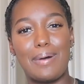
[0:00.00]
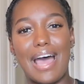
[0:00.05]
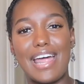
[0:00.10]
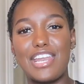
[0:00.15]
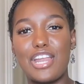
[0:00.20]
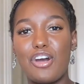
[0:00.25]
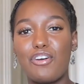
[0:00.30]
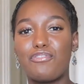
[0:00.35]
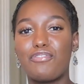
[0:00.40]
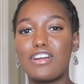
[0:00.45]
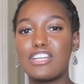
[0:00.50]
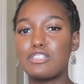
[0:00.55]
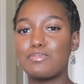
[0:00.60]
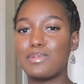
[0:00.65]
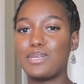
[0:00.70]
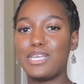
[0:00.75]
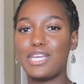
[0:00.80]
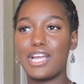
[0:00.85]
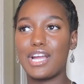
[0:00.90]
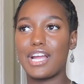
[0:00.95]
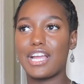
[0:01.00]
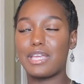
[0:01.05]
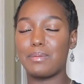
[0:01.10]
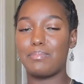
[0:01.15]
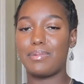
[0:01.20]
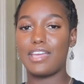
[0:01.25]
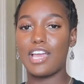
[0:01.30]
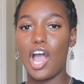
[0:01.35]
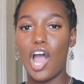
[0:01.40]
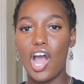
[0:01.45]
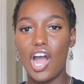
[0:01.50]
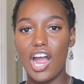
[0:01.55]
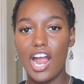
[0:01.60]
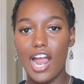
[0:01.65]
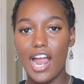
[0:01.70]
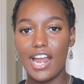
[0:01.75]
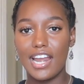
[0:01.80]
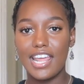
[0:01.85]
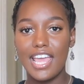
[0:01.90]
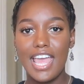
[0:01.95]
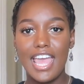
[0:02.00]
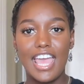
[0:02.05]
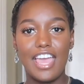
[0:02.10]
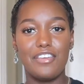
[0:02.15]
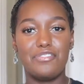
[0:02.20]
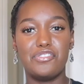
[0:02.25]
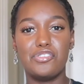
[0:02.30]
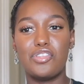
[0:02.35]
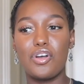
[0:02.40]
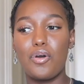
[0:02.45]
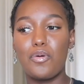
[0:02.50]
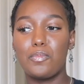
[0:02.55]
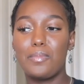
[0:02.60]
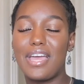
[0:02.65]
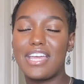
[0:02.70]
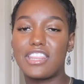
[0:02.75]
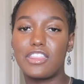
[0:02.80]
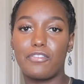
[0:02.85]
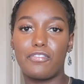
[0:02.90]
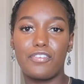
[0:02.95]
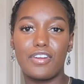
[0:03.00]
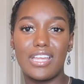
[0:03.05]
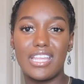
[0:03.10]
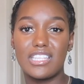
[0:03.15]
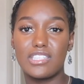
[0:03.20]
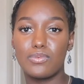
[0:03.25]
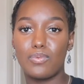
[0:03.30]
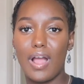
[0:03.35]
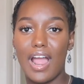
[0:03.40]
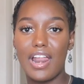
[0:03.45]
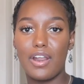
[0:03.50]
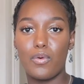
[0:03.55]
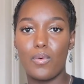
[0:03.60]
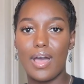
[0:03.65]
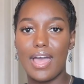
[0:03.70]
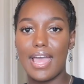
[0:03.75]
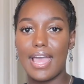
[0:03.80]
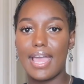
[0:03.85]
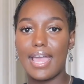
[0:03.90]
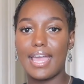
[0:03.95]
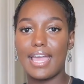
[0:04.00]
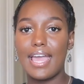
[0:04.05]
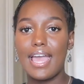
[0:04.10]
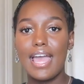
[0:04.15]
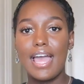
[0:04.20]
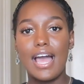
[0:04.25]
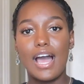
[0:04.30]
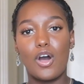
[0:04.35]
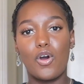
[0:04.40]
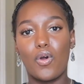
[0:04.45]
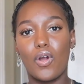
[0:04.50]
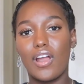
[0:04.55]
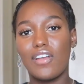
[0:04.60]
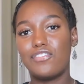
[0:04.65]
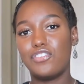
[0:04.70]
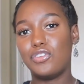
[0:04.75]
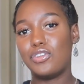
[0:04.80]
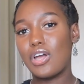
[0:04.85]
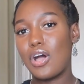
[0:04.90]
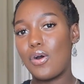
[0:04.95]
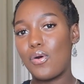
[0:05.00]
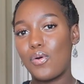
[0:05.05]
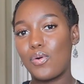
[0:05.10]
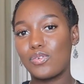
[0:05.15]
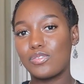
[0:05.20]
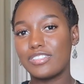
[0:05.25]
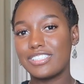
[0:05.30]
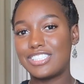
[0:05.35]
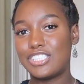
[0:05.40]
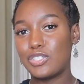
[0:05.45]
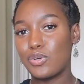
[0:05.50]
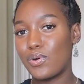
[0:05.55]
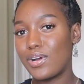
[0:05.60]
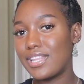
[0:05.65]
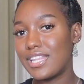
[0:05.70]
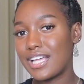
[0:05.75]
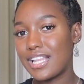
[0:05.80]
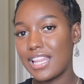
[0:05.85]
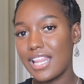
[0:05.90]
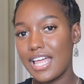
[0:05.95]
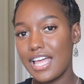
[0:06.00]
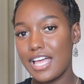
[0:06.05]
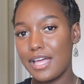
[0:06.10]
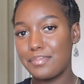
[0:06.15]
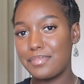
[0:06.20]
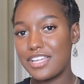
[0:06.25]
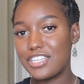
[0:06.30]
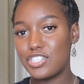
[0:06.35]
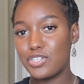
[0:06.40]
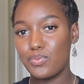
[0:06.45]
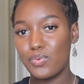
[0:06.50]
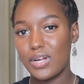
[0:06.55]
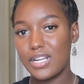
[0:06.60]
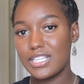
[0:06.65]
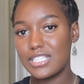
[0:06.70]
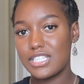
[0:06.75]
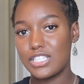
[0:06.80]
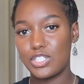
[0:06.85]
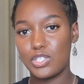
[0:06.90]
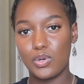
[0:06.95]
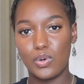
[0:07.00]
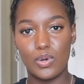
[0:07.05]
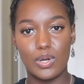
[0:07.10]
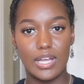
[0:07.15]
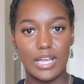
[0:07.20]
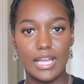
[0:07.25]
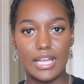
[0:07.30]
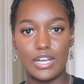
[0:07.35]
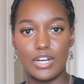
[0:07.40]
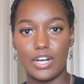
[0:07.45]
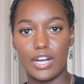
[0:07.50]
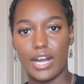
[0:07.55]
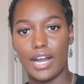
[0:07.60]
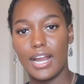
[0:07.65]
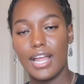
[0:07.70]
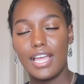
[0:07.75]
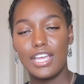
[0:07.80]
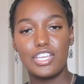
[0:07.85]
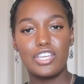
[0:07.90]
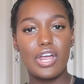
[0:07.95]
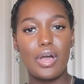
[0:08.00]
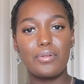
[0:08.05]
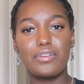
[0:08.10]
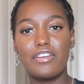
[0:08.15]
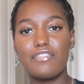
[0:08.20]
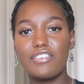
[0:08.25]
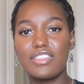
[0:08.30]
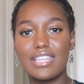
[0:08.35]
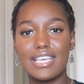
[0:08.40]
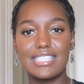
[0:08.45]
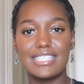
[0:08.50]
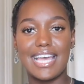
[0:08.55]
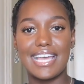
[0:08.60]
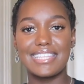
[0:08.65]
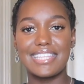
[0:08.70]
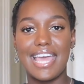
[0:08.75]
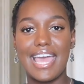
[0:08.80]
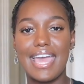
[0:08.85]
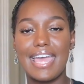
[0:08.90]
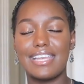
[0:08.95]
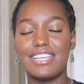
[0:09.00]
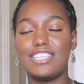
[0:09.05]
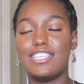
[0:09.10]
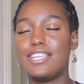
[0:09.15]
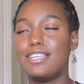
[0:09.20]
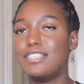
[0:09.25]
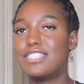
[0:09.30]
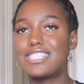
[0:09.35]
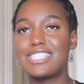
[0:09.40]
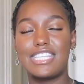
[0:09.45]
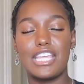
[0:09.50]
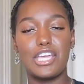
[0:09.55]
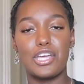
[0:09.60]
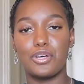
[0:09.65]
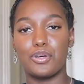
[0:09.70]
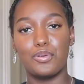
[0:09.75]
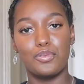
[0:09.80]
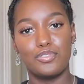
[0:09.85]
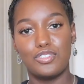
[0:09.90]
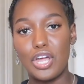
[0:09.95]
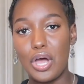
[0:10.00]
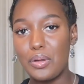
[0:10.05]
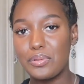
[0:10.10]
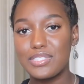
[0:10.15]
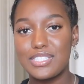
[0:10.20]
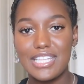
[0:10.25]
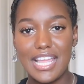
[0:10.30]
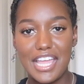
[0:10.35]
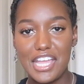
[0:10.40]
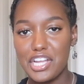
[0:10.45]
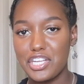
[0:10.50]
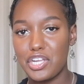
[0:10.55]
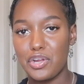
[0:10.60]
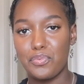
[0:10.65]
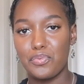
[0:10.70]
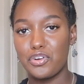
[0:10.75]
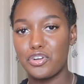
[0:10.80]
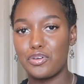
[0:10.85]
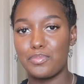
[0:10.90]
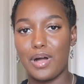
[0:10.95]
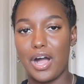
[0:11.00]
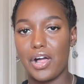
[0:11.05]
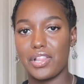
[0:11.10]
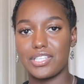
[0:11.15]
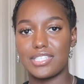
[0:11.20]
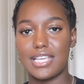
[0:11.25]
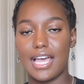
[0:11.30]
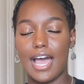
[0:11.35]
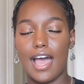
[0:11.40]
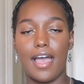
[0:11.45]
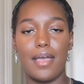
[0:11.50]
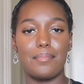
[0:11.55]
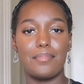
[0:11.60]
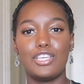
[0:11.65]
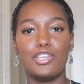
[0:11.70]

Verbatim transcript: I know freshman year can be hard if you don't make the friends right away, or if you don't join the club that you wanted to join, or you know, different things like that. Still, don't stay in your room all the time.